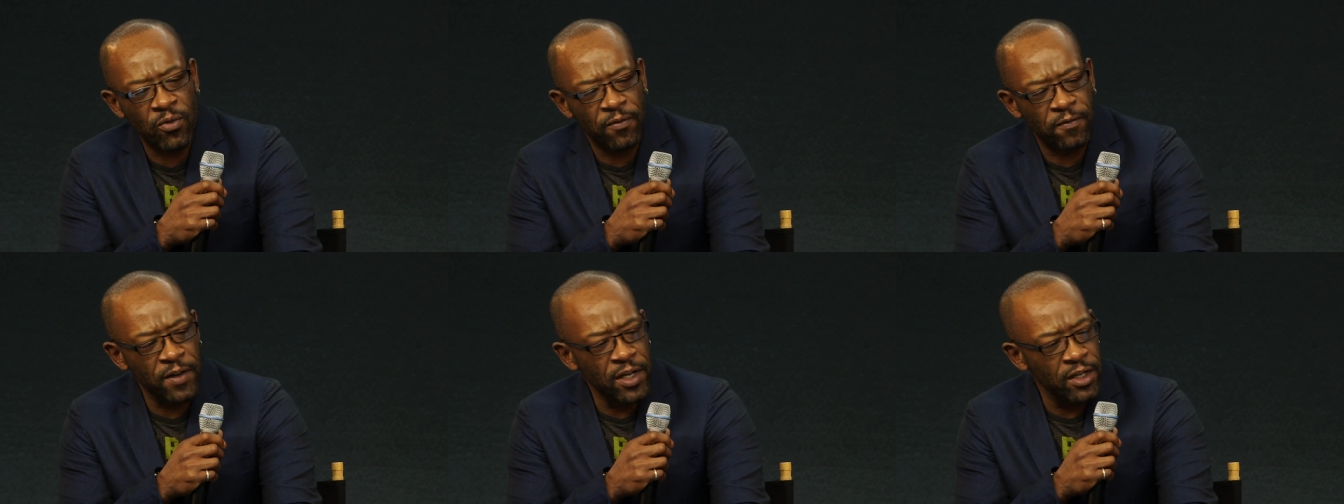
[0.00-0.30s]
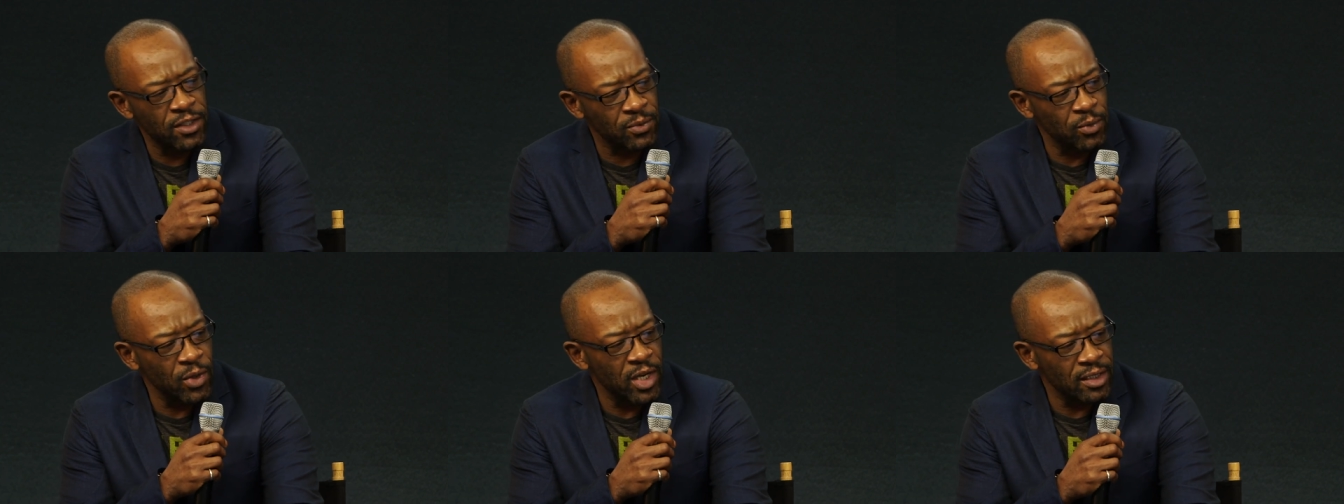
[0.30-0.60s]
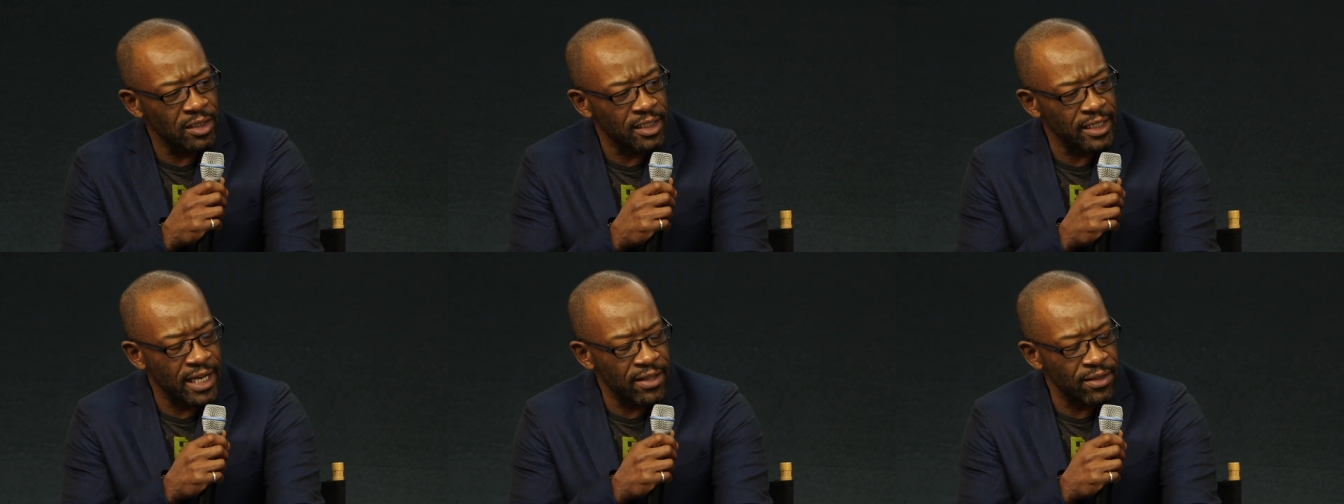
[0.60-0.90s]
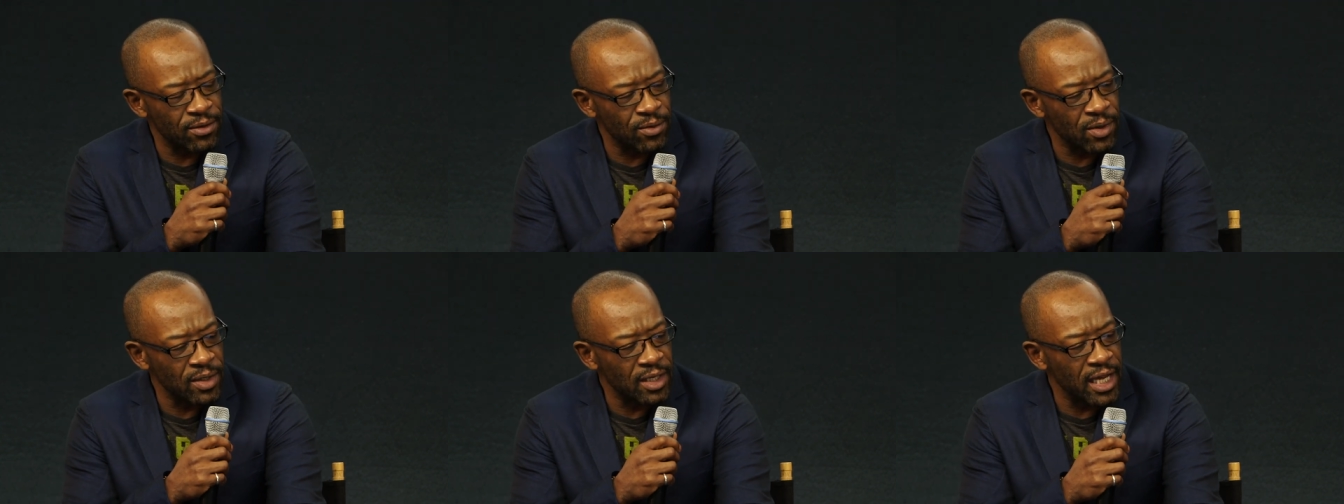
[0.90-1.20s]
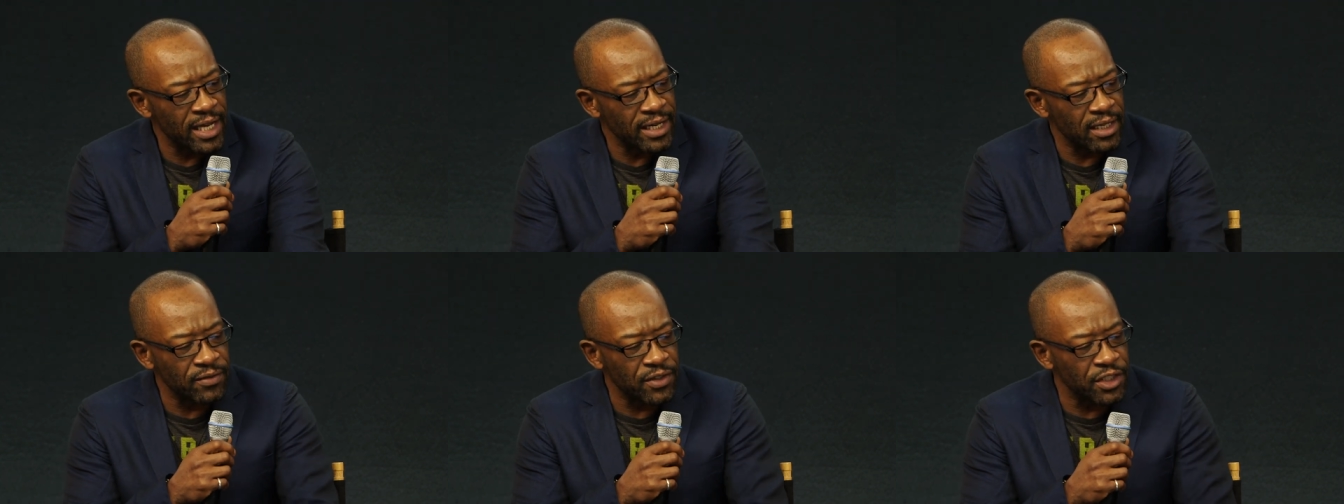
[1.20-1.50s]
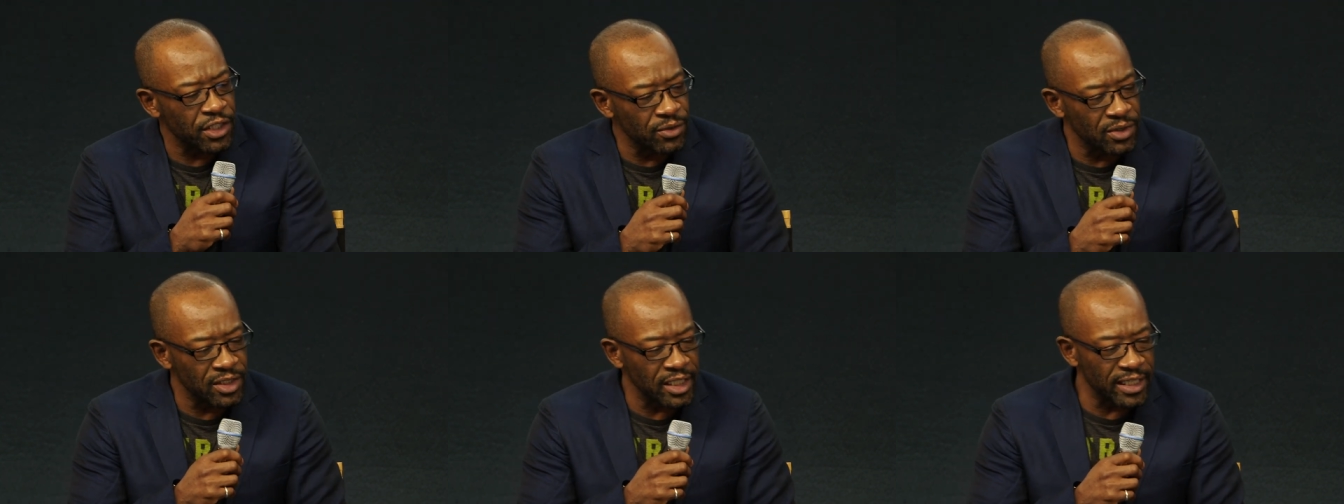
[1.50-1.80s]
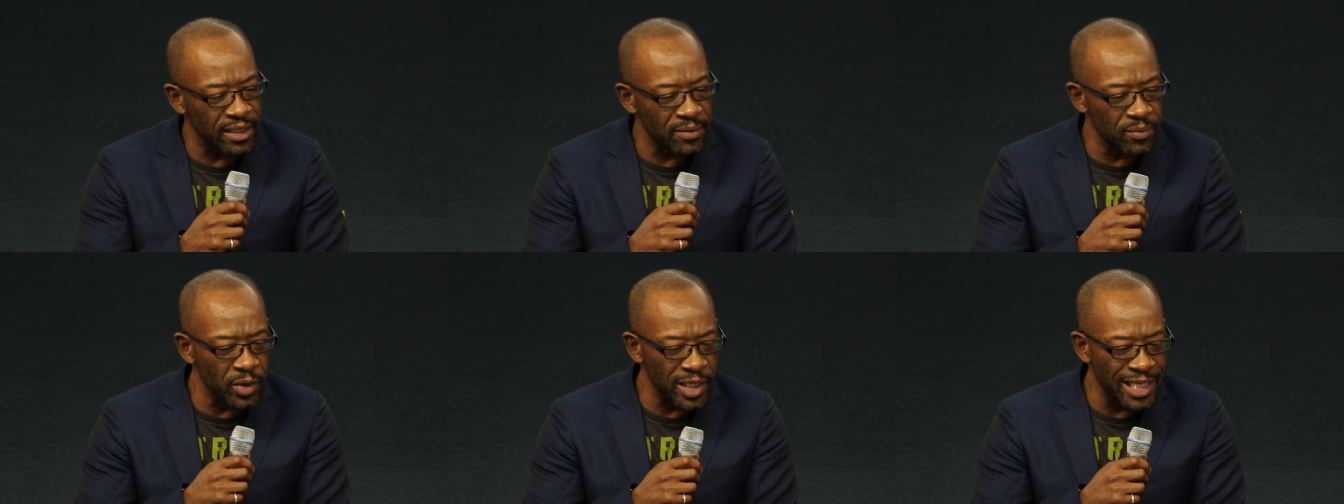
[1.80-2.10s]
first worked together on Line of
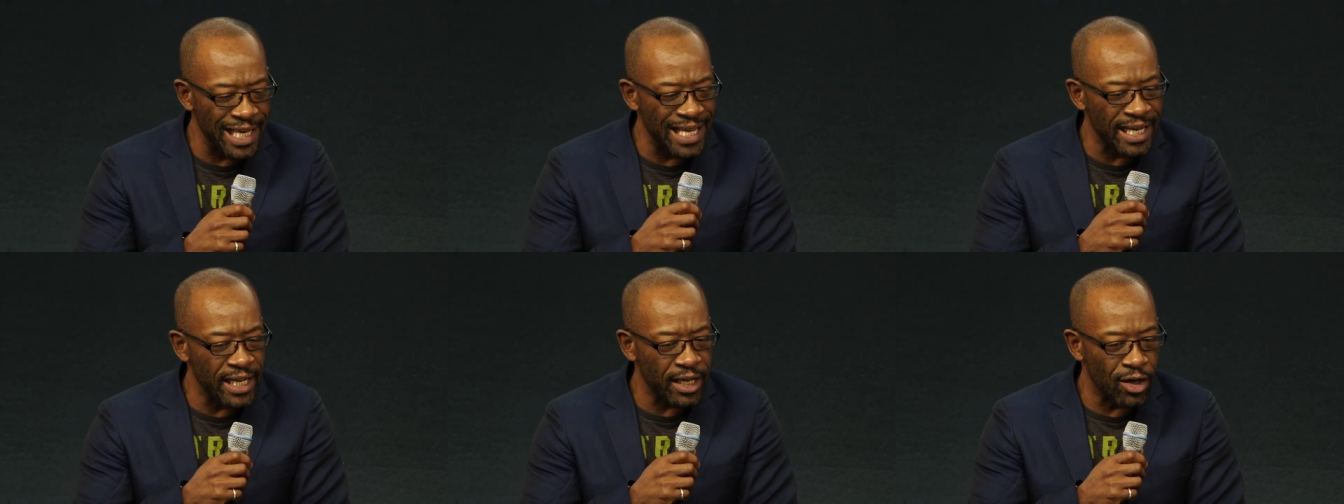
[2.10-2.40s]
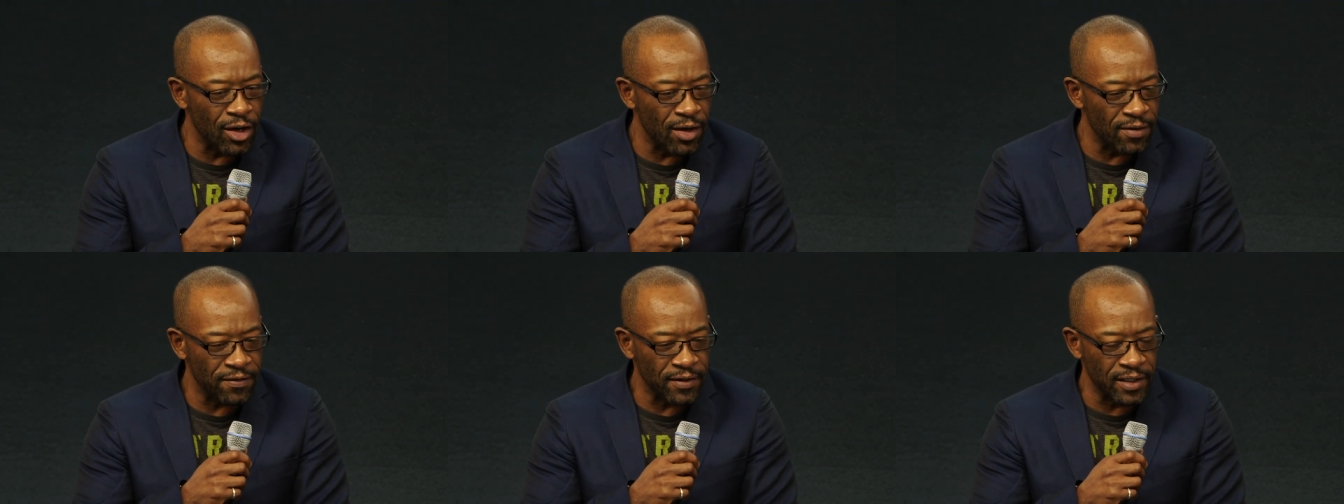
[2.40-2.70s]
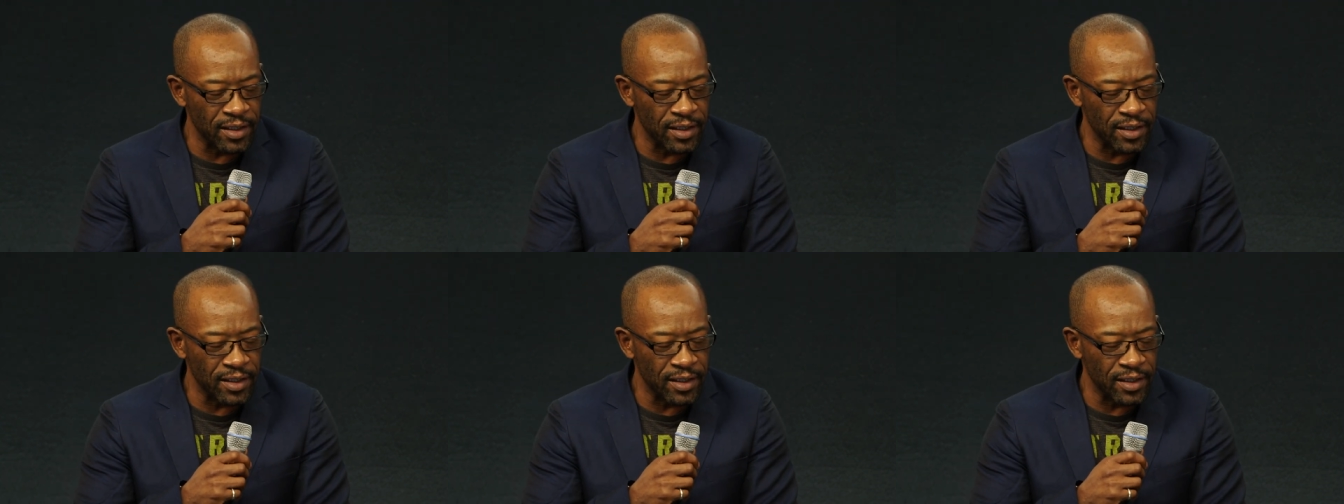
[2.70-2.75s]
Duty, and we hit it off.